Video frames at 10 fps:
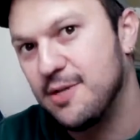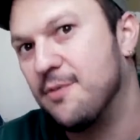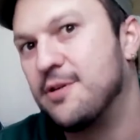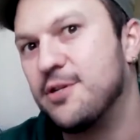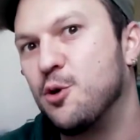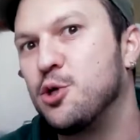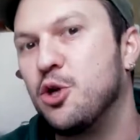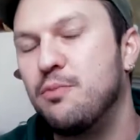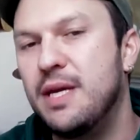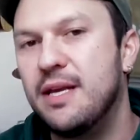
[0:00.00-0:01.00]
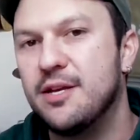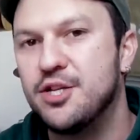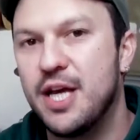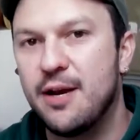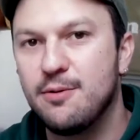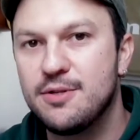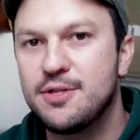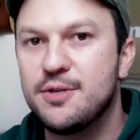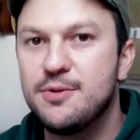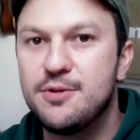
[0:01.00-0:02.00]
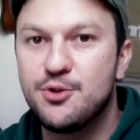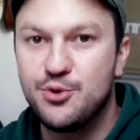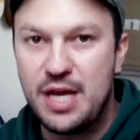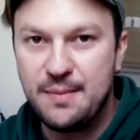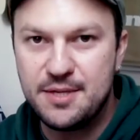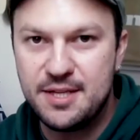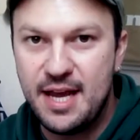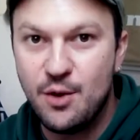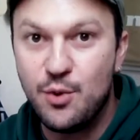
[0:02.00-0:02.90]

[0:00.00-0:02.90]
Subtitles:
our social media channels, to stream today.